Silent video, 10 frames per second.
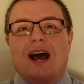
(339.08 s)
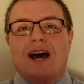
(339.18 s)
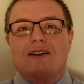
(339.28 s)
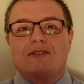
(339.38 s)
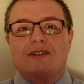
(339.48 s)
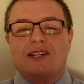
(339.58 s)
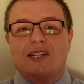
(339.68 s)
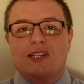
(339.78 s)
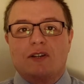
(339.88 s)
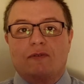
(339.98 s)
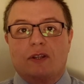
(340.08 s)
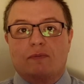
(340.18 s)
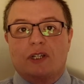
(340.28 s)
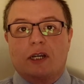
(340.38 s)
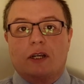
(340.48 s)
And this is something that
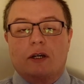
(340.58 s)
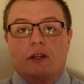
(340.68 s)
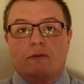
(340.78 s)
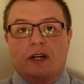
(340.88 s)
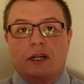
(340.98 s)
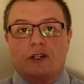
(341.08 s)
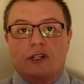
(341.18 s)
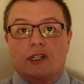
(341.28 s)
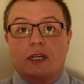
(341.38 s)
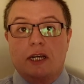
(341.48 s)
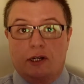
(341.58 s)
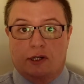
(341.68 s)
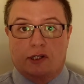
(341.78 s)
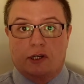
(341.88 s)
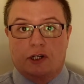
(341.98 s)
particularly the religious
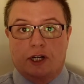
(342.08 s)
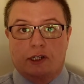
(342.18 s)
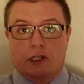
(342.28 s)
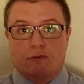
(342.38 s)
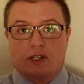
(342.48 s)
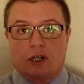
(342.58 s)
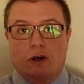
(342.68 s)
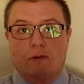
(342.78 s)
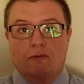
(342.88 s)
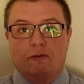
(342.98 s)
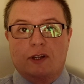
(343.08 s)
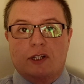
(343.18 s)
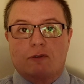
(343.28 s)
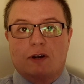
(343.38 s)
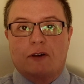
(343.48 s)
leaders that Jesus was in
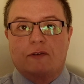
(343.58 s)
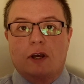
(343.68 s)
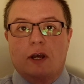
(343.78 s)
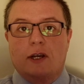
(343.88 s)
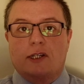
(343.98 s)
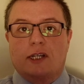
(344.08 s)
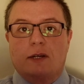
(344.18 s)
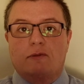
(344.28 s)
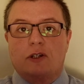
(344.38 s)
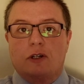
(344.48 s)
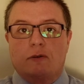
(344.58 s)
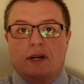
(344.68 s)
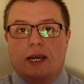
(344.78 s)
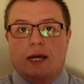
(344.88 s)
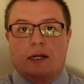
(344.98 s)
conflict with seem to do
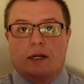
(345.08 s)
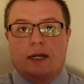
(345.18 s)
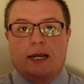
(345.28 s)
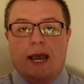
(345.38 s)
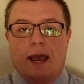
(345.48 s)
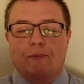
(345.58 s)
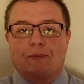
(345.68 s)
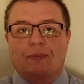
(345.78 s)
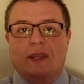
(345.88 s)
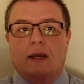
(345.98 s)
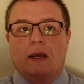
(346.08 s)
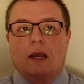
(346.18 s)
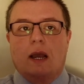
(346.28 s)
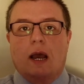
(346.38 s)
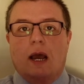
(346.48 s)
again and again.
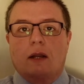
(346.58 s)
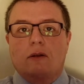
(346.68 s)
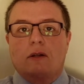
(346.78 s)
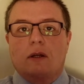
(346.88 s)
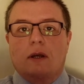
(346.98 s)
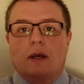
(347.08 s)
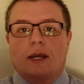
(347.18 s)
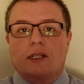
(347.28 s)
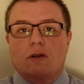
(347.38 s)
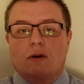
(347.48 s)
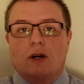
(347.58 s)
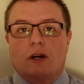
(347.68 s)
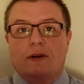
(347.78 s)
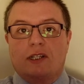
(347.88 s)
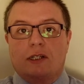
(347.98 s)
And it's not a
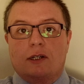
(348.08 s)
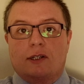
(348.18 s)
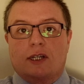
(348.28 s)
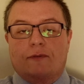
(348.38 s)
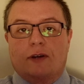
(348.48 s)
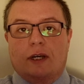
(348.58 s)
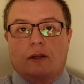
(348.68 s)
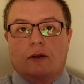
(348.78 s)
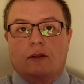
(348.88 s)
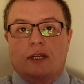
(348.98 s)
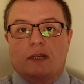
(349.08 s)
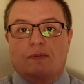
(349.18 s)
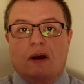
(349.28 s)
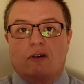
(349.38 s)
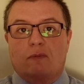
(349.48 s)
coincidence, I think, that this
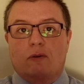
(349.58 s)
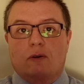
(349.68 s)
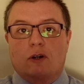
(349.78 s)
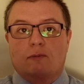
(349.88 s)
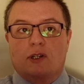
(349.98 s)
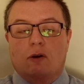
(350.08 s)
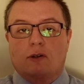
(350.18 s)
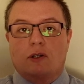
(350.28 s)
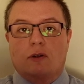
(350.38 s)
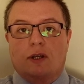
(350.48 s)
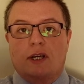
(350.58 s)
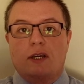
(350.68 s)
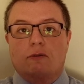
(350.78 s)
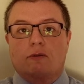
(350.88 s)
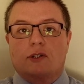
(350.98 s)
parable comes hot on the
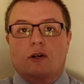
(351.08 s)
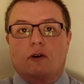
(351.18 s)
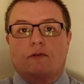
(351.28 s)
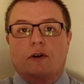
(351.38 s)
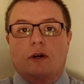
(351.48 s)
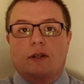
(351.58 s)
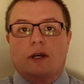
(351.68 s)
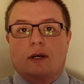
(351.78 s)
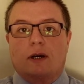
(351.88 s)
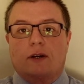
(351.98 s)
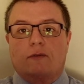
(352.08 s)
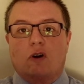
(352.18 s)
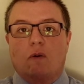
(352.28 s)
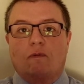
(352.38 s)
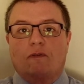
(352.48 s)
heels of that kind of
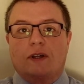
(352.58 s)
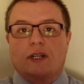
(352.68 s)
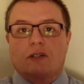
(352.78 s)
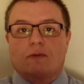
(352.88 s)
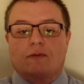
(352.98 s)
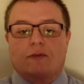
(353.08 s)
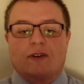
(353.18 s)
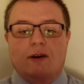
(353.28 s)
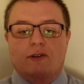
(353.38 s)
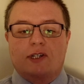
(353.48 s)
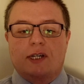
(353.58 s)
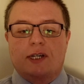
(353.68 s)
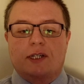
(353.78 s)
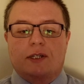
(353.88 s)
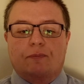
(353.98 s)
conflict with the
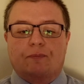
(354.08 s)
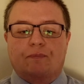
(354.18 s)
Pharisees.